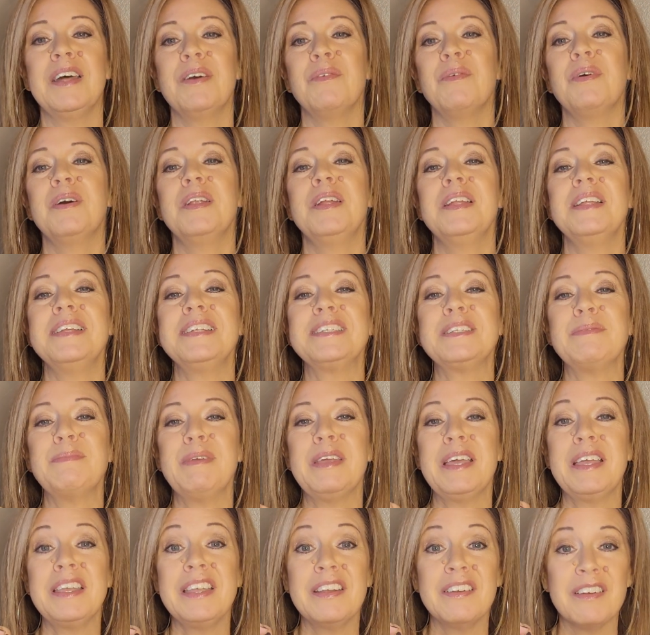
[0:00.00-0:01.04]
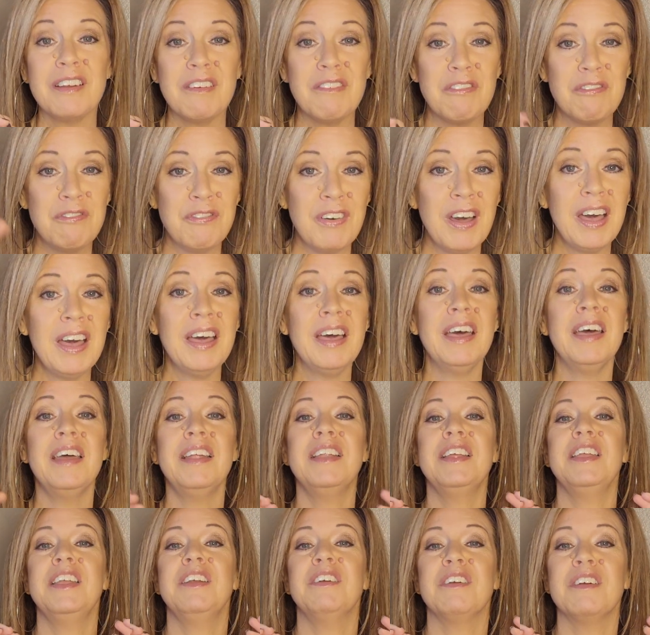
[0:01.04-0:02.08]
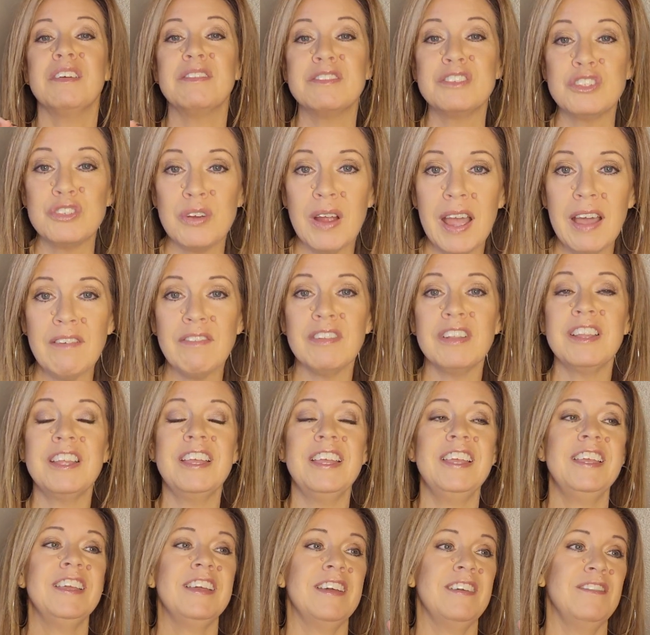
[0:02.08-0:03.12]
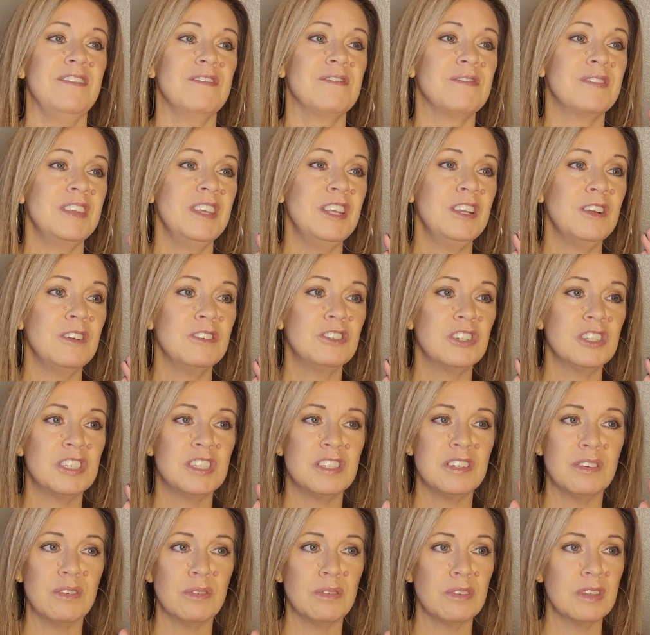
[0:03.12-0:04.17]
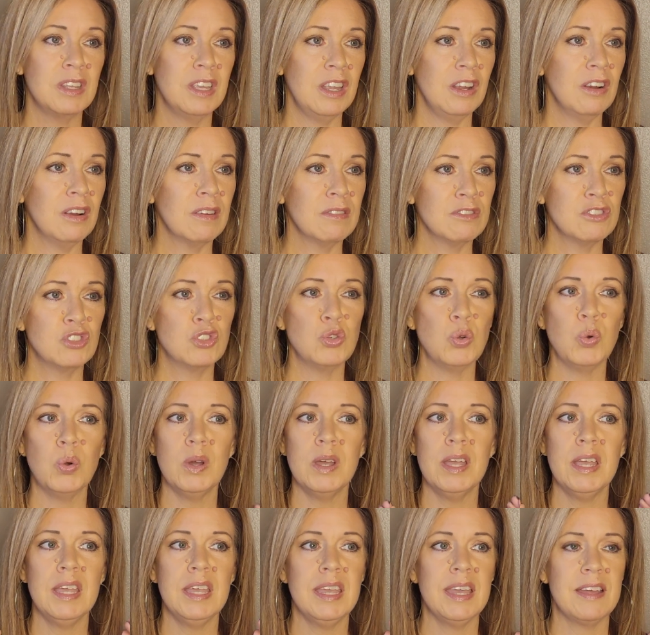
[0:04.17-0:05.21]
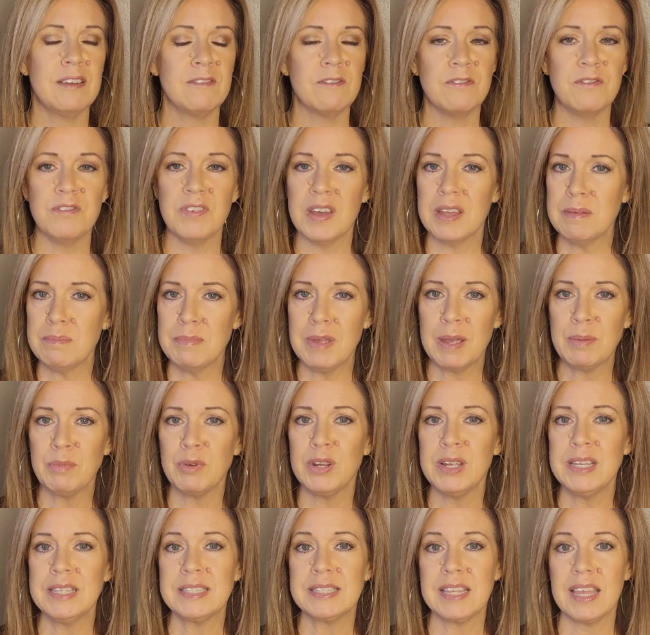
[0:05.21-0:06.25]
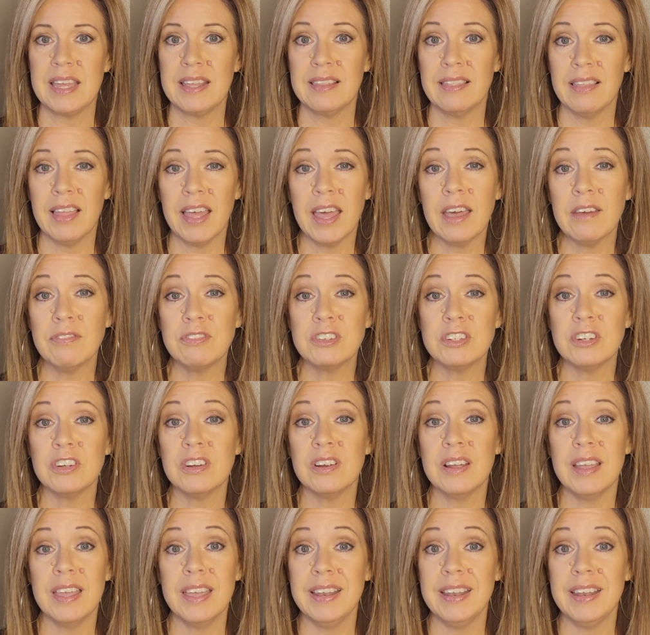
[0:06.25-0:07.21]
I wanted it to be a year of fun, a year of traveling, just a year of joy and fun memories and laughter.